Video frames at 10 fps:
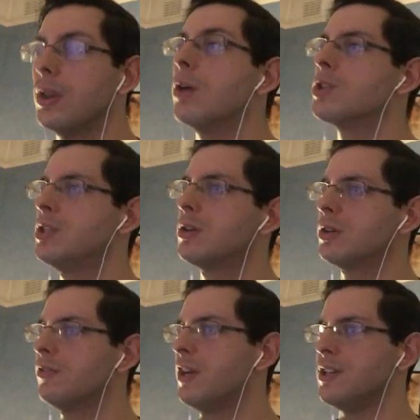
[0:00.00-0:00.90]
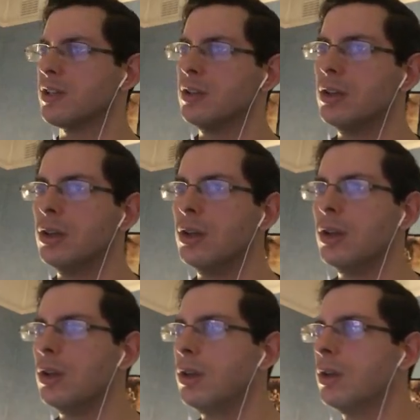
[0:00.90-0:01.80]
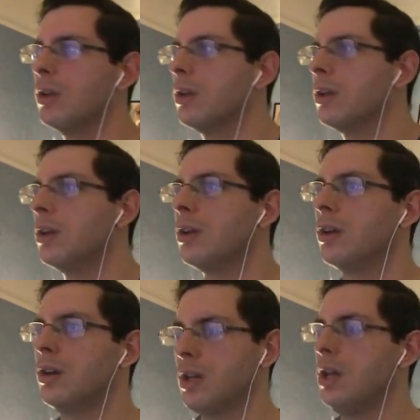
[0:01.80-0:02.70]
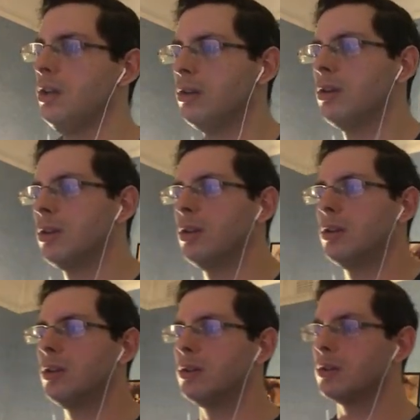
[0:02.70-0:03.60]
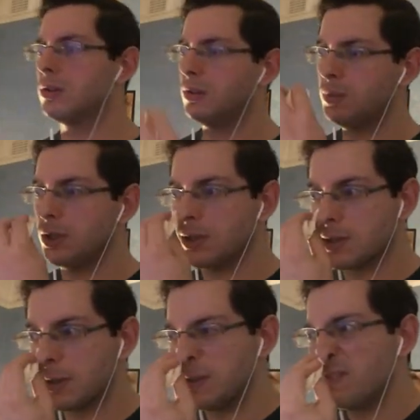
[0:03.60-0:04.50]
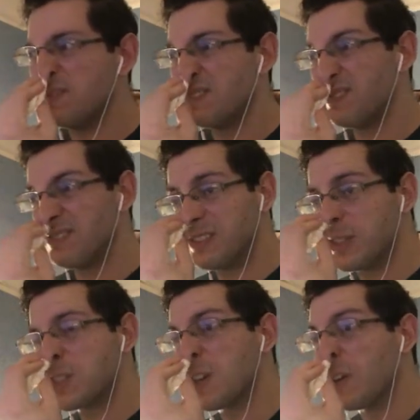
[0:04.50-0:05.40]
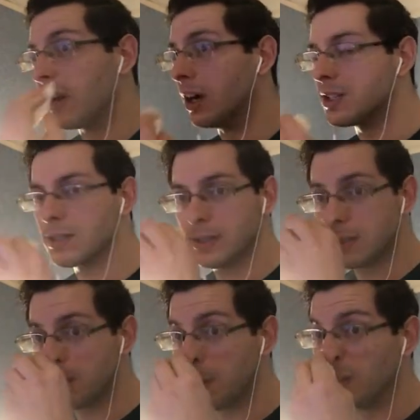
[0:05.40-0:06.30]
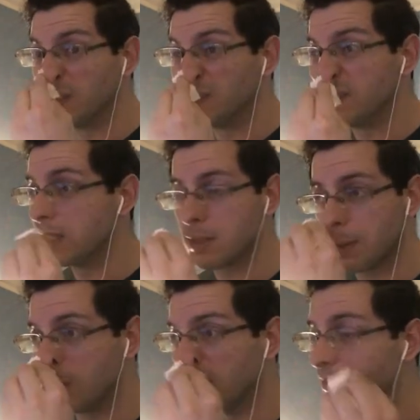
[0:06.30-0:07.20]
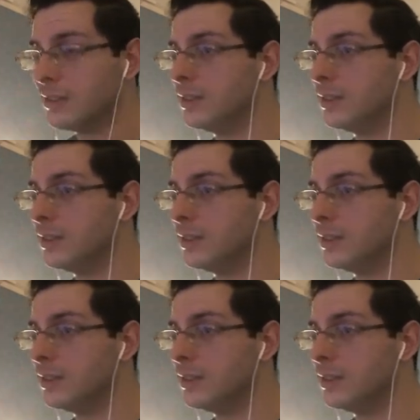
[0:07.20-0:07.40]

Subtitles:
Oh, she's got no face. Okay. Oh, I've got no bullets, so... Sorry, guys. It's the pollen. It's the pollen.